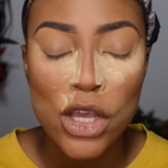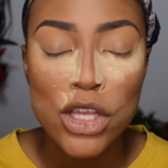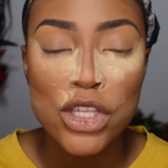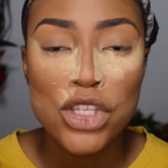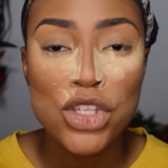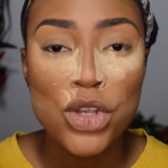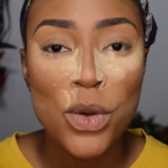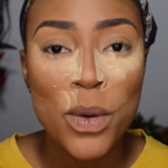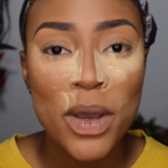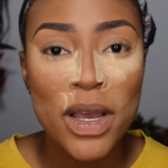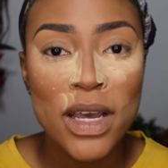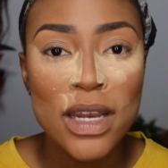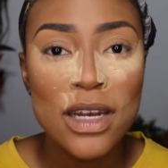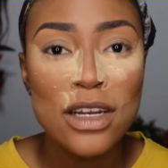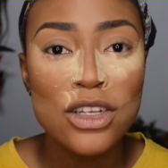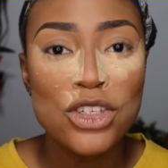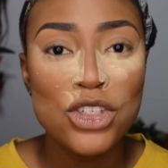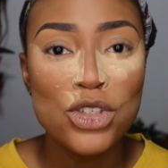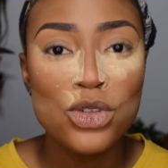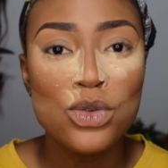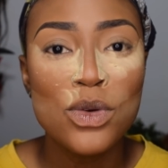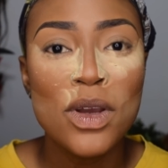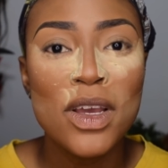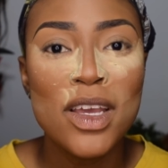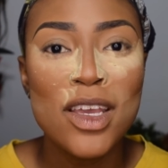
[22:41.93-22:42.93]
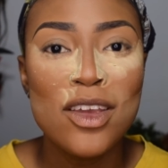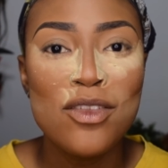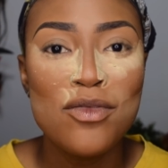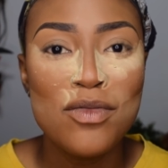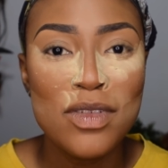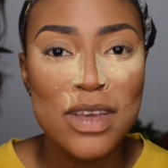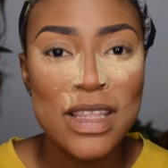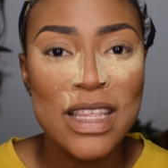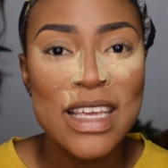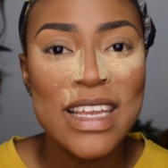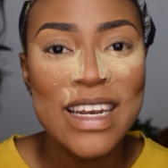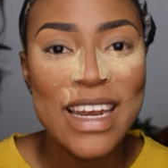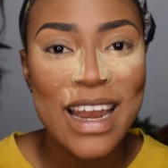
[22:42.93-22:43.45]
So we're gonna do a
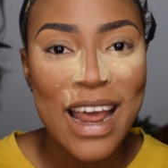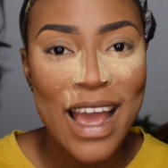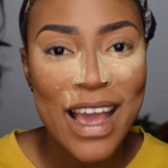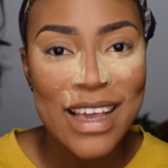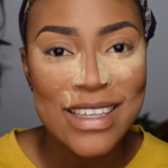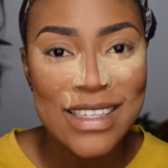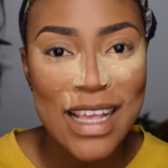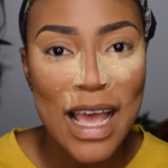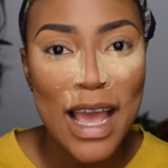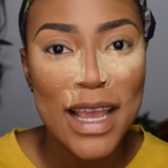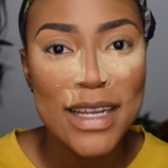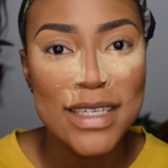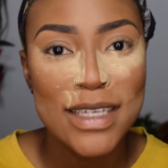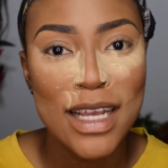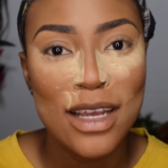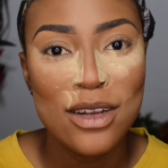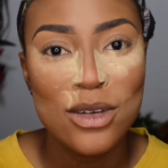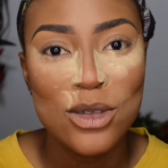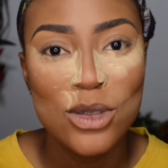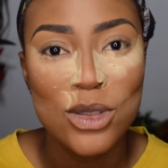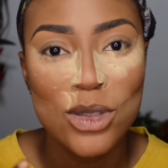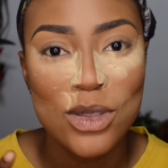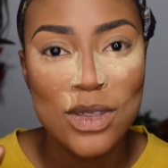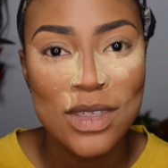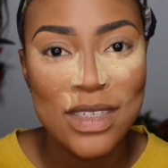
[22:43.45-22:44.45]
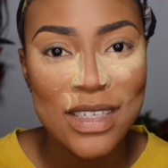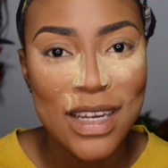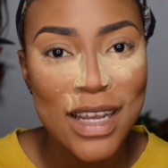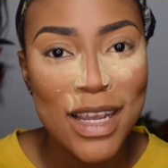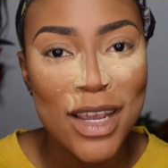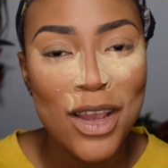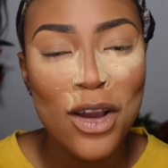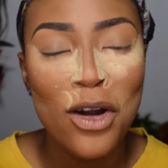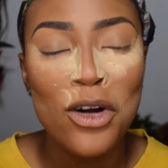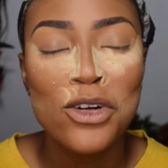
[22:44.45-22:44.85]
really nice eyeshadow today.